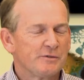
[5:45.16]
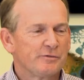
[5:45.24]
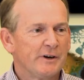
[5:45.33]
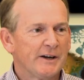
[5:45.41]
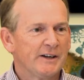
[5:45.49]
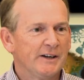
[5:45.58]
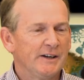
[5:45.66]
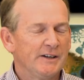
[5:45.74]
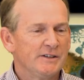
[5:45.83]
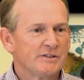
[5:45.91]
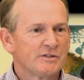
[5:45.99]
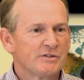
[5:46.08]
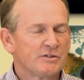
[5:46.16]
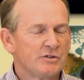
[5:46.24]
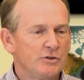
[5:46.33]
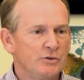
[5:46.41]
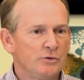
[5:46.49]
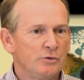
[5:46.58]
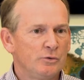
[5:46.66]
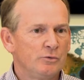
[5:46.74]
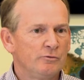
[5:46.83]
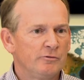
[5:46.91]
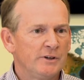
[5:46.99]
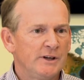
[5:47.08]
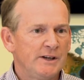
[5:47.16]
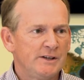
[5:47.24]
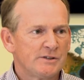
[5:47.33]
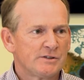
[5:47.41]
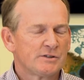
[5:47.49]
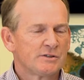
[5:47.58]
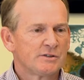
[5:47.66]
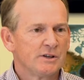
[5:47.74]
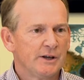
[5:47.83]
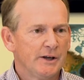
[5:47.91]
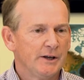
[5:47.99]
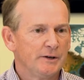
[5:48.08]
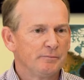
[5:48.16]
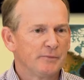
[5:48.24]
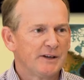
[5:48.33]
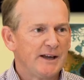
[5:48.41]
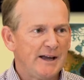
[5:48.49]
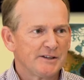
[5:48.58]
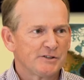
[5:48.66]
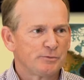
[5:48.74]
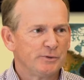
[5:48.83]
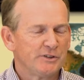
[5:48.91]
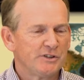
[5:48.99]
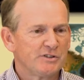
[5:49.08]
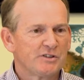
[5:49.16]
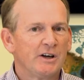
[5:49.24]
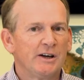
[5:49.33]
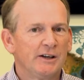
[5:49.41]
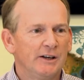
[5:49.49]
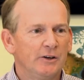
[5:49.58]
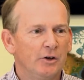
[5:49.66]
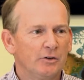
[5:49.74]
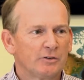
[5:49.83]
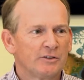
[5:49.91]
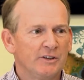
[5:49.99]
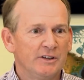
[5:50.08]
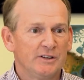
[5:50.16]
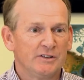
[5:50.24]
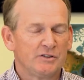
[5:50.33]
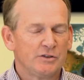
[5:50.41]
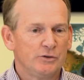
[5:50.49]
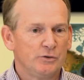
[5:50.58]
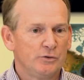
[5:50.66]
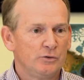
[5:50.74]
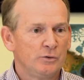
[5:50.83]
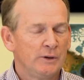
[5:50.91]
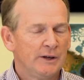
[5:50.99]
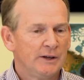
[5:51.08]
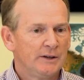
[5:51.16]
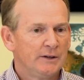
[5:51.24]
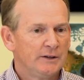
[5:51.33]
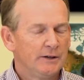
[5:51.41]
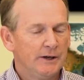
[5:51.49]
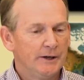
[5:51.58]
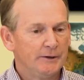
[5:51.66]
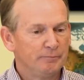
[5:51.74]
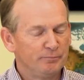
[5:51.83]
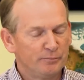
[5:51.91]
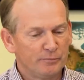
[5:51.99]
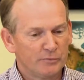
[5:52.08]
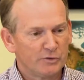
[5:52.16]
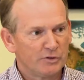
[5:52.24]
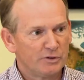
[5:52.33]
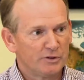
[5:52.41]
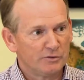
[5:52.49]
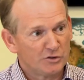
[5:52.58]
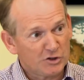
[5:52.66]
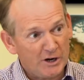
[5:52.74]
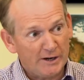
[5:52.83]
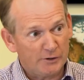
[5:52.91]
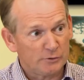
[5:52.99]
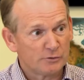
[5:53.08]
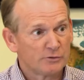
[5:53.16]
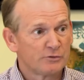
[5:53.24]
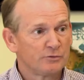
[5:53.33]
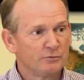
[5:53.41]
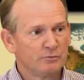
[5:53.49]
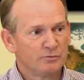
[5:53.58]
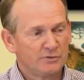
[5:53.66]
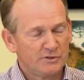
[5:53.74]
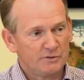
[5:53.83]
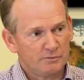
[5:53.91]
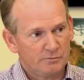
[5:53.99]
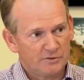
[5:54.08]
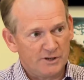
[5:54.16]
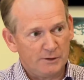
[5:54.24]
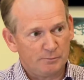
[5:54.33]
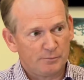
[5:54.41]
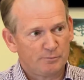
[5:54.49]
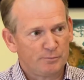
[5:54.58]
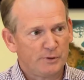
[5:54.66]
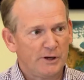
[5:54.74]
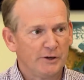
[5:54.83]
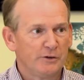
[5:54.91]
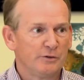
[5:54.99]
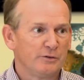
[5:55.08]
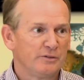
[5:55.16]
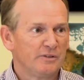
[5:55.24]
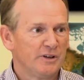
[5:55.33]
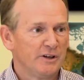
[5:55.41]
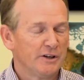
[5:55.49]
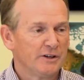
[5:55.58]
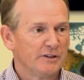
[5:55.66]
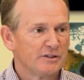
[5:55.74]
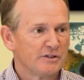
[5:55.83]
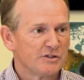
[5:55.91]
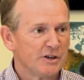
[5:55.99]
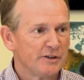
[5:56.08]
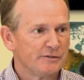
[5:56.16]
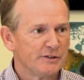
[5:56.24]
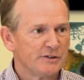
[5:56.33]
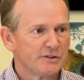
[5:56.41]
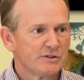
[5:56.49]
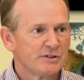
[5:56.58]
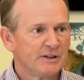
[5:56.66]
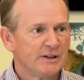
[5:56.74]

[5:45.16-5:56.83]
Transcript: of fracking is to release um, gas which is tightly locked into um, shales deep below uh, the surface